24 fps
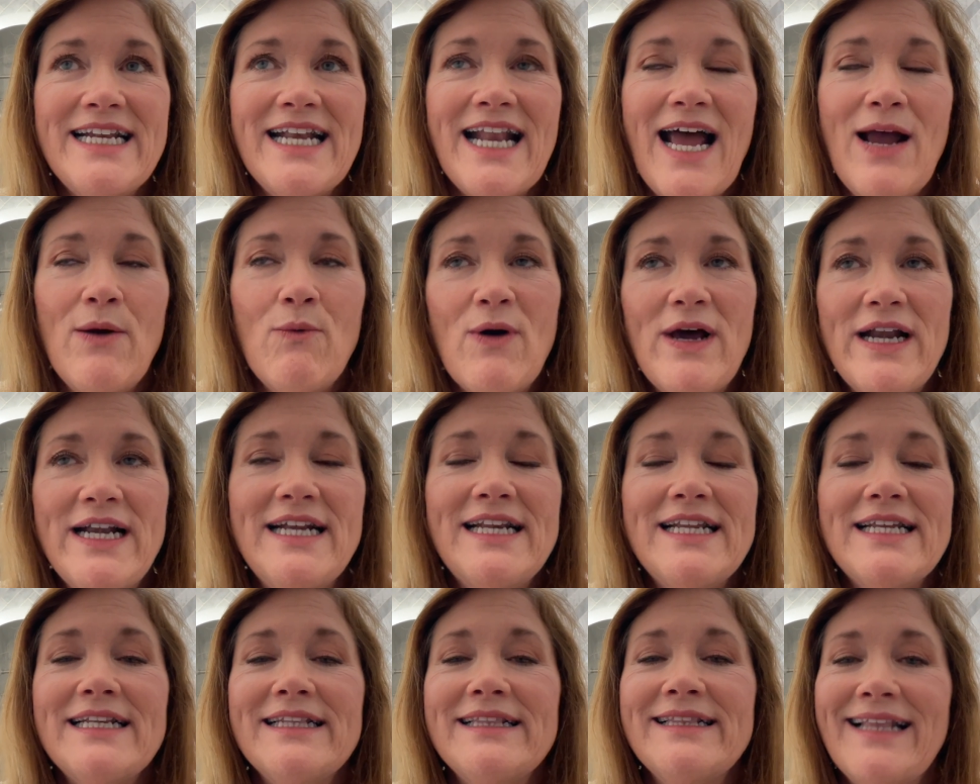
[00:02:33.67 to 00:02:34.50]
I
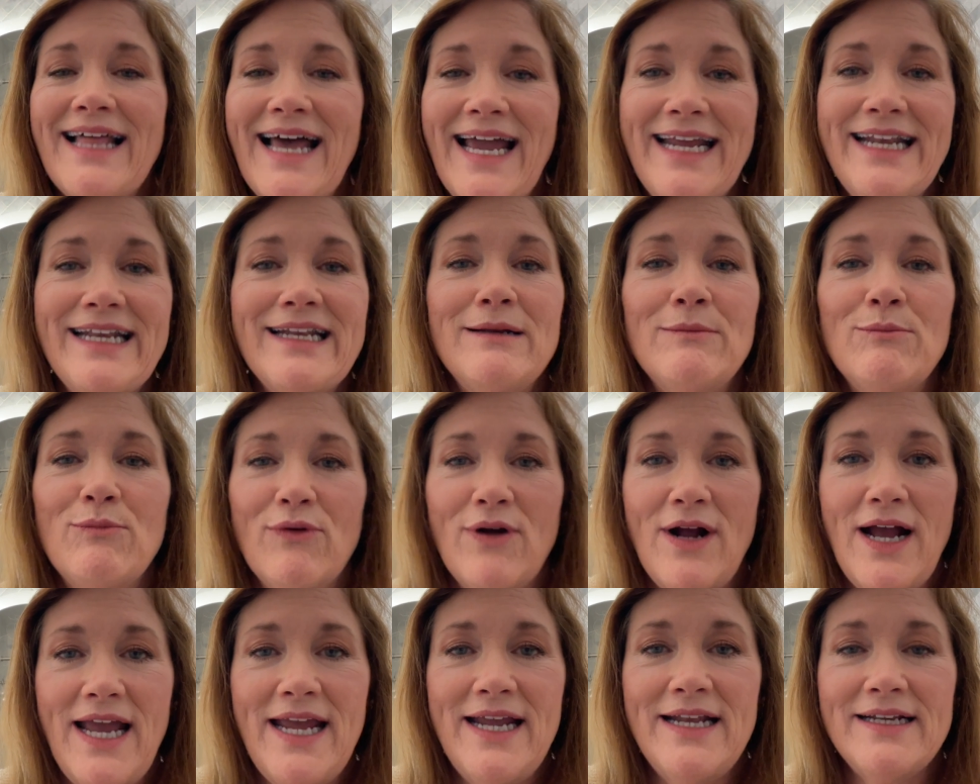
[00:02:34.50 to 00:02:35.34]
wanted it light and
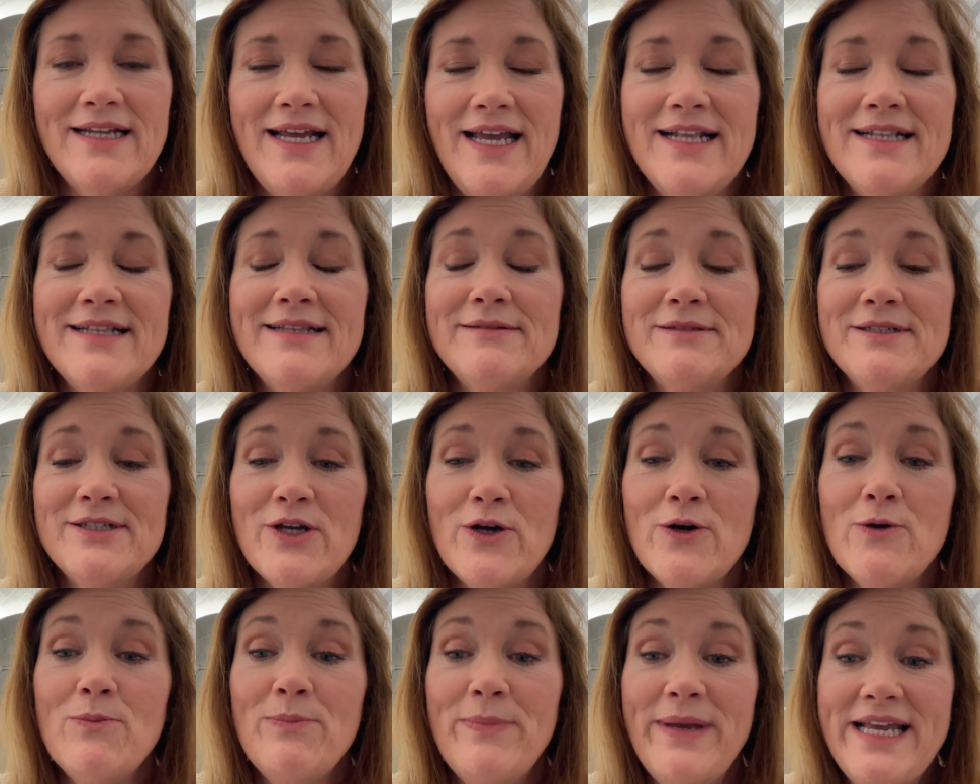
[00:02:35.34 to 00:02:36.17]
bright. And
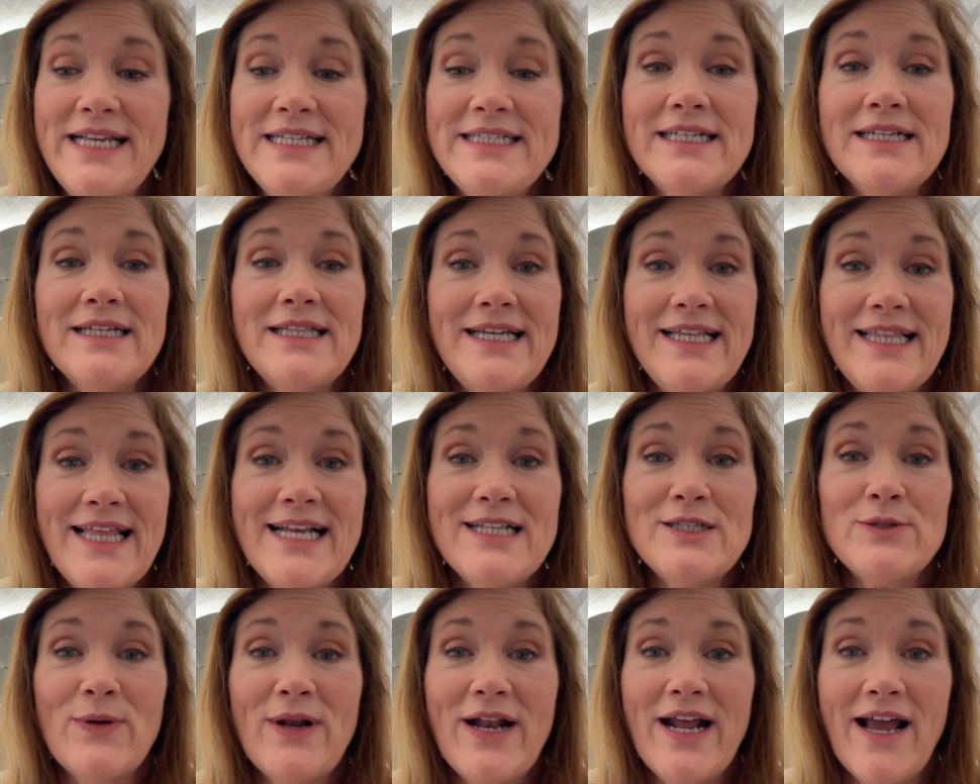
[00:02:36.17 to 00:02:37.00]
so basically
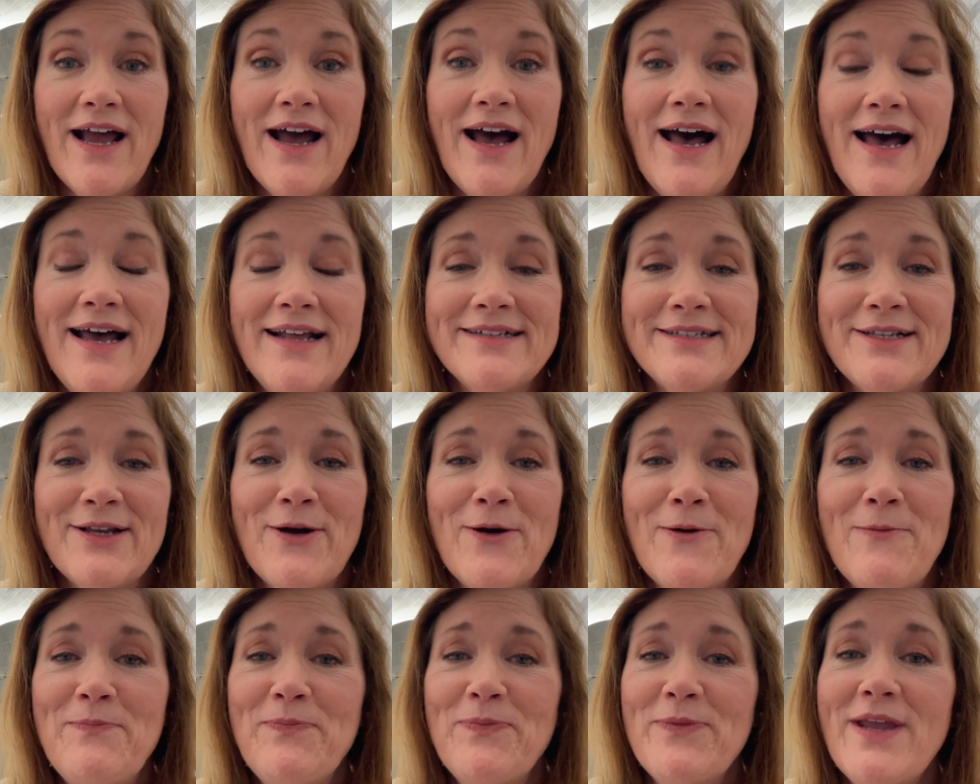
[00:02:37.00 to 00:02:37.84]
that's what I got.
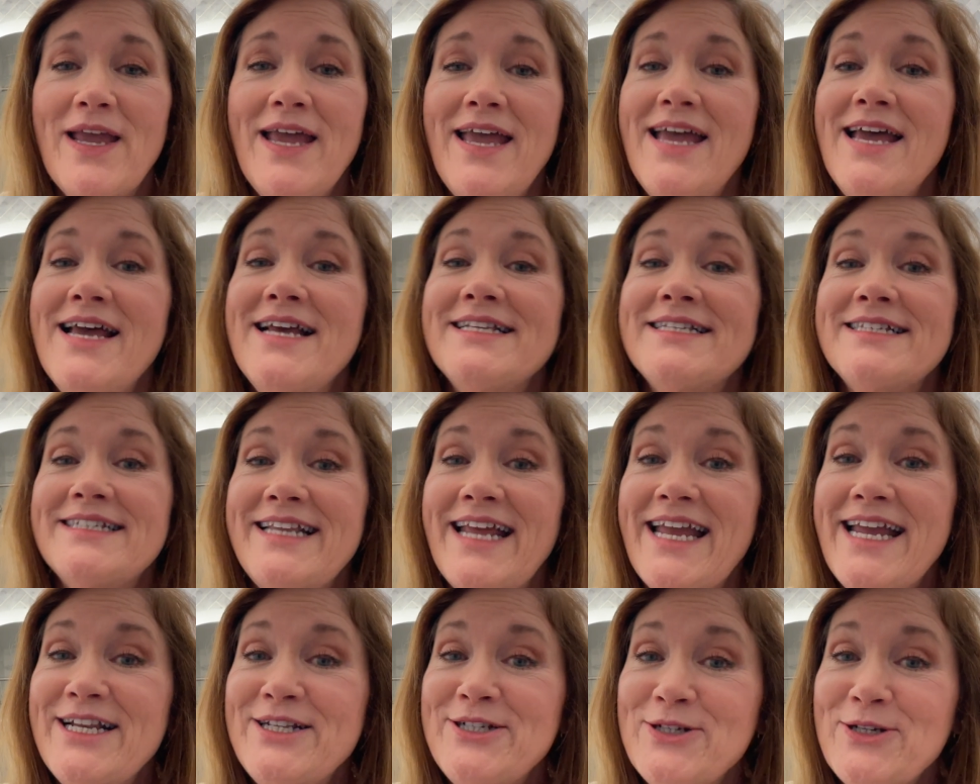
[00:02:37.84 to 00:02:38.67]
So
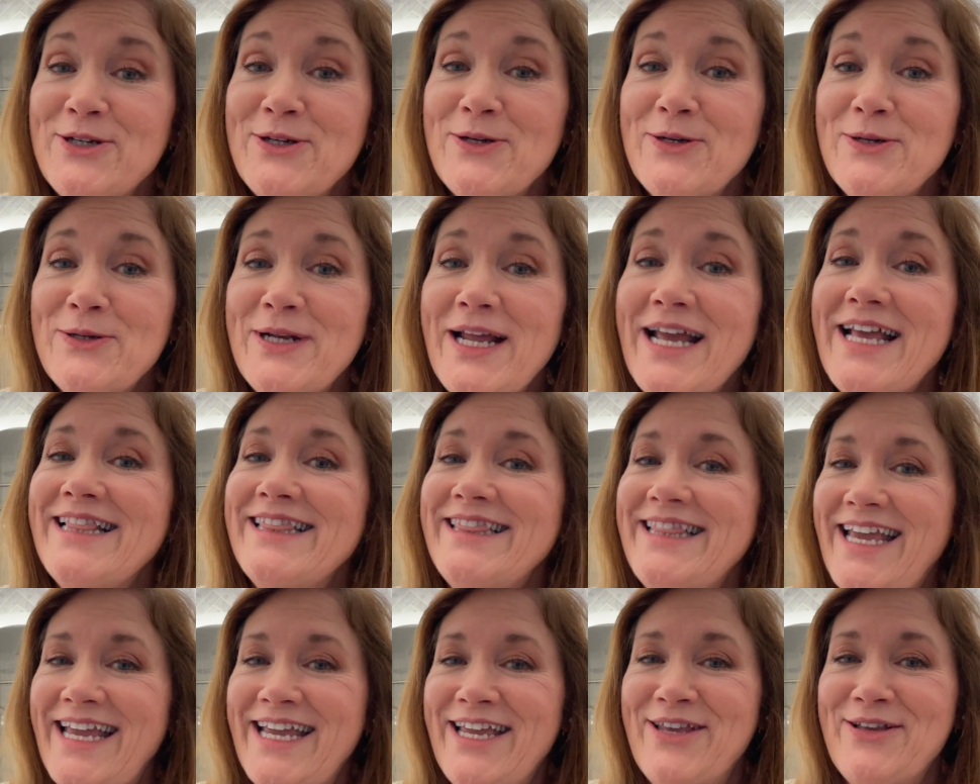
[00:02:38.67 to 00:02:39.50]
stay tuned
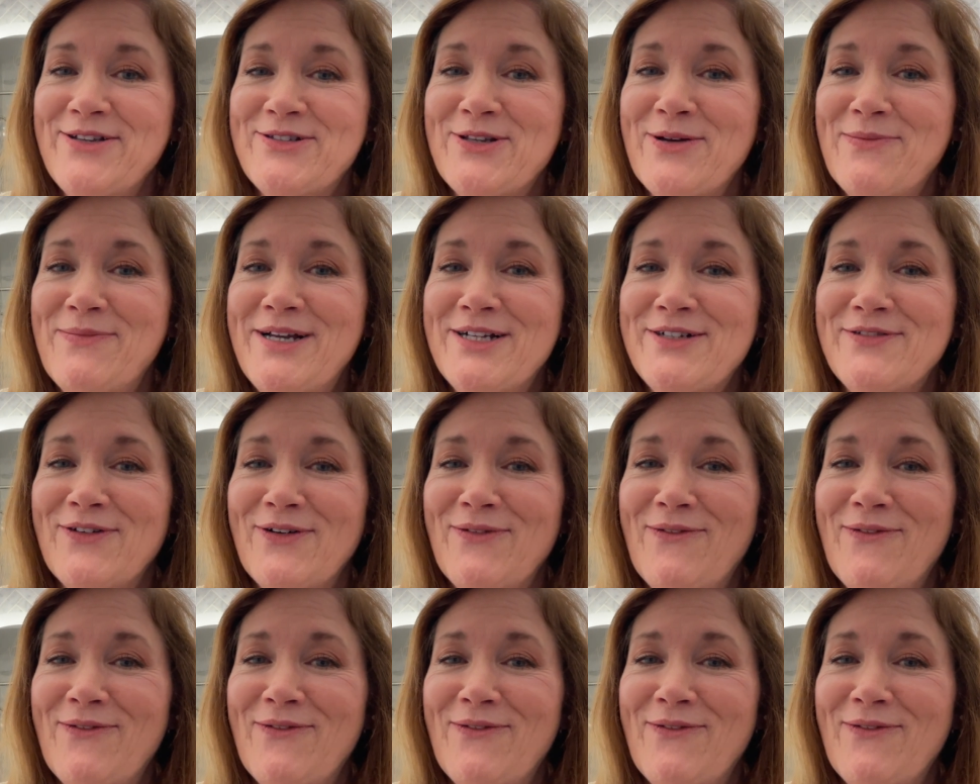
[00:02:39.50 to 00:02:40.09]
and thank you so much for